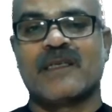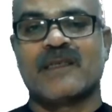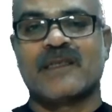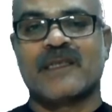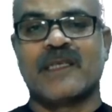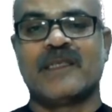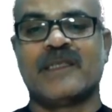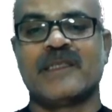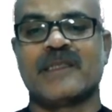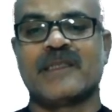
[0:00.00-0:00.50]

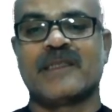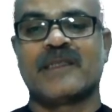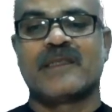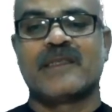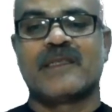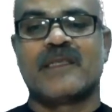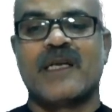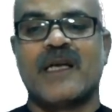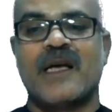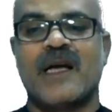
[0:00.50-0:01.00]
kidney.
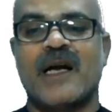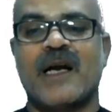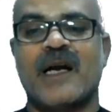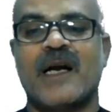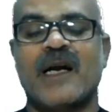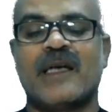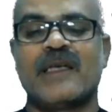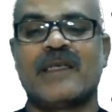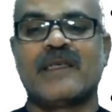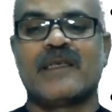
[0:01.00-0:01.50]

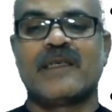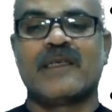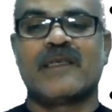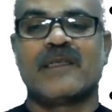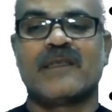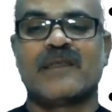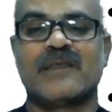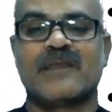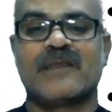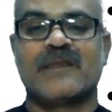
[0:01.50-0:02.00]
And
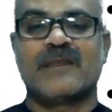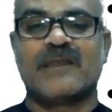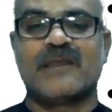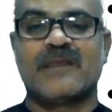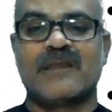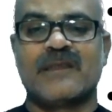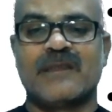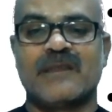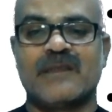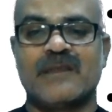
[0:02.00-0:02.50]

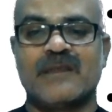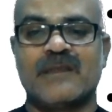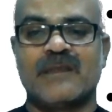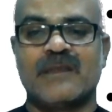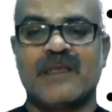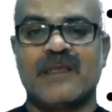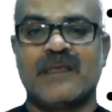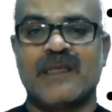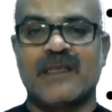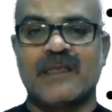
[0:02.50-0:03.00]

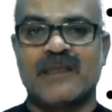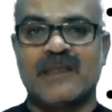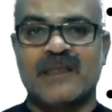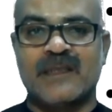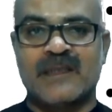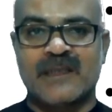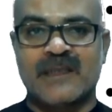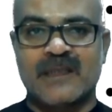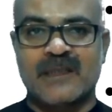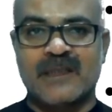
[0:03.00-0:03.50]

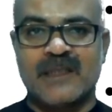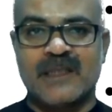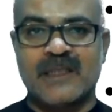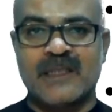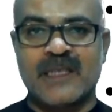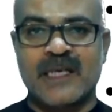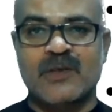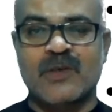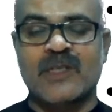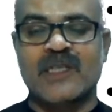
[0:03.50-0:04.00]

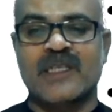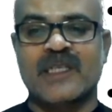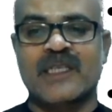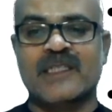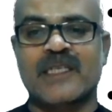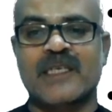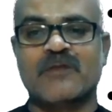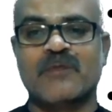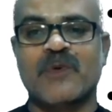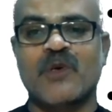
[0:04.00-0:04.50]
these hydrolytic
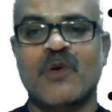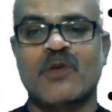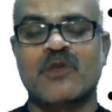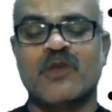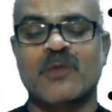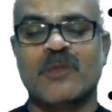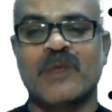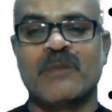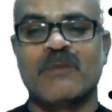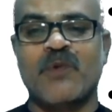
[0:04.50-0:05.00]
enzymes may
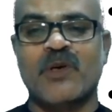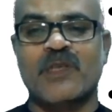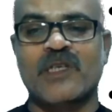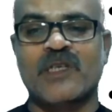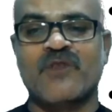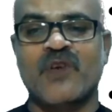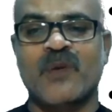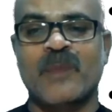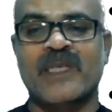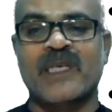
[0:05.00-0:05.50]
also be
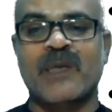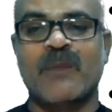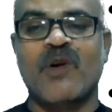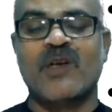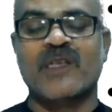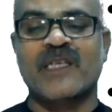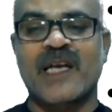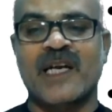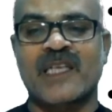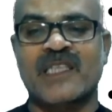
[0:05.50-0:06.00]
important for
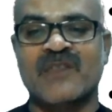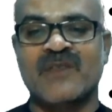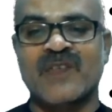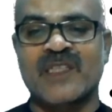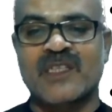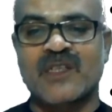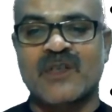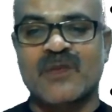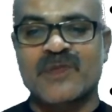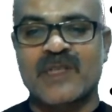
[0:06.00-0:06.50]
metabolic
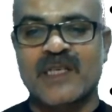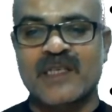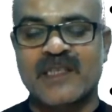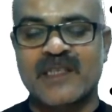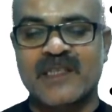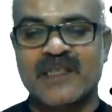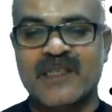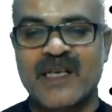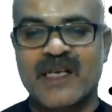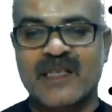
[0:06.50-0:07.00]
activation of
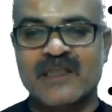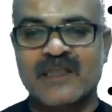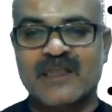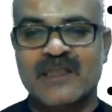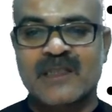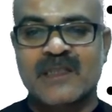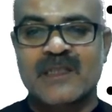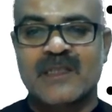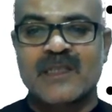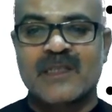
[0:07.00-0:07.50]
certain drugs.
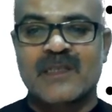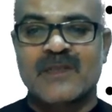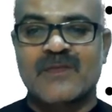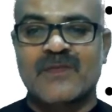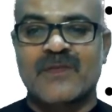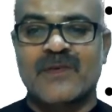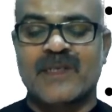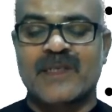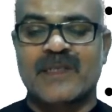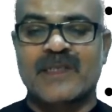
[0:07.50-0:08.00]

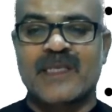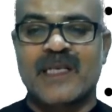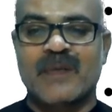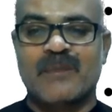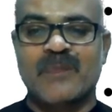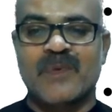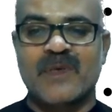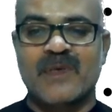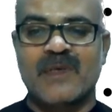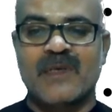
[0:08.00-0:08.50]
For
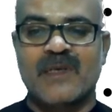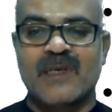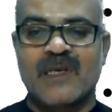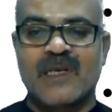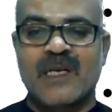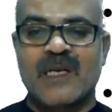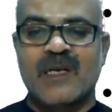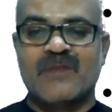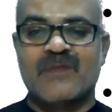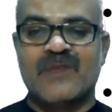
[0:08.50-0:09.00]
example,
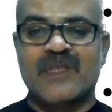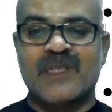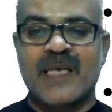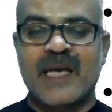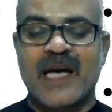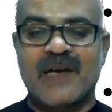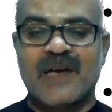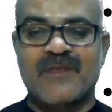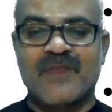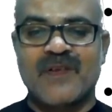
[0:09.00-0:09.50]
we
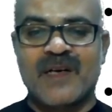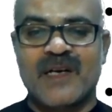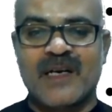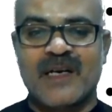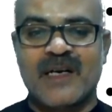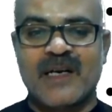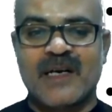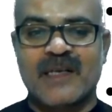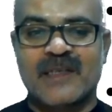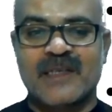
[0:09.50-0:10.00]
have
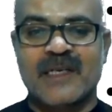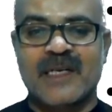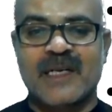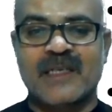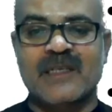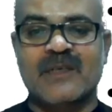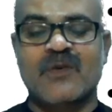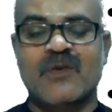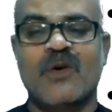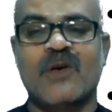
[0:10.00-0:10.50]
a
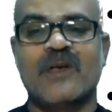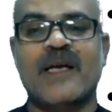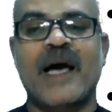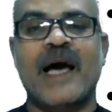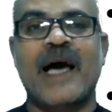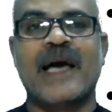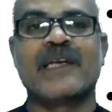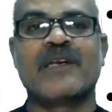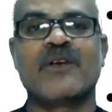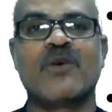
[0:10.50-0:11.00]
drug called
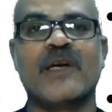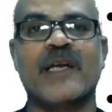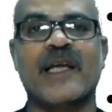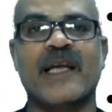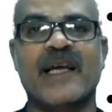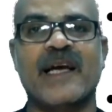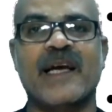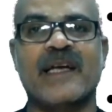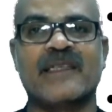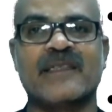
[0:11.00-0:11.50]

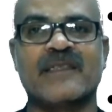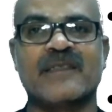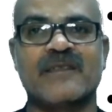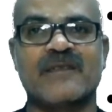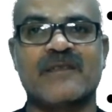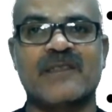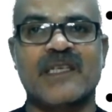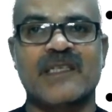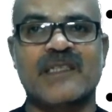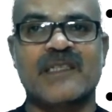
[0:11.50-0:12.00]

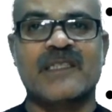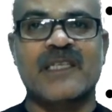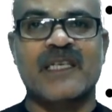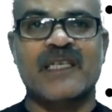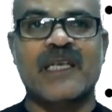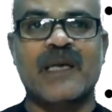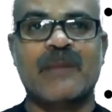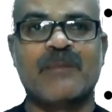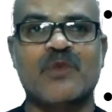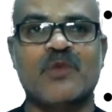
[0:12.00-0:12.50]
irinotecan, that is a
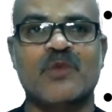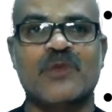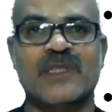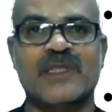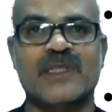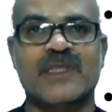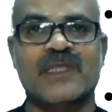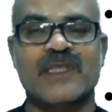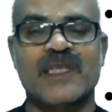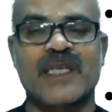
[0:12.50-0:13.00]

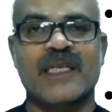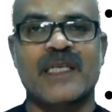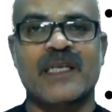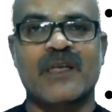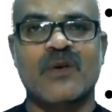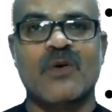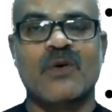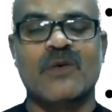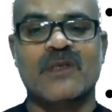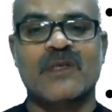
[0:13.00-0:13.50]
camptothecin
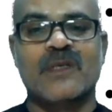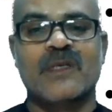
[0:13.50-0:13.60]
analog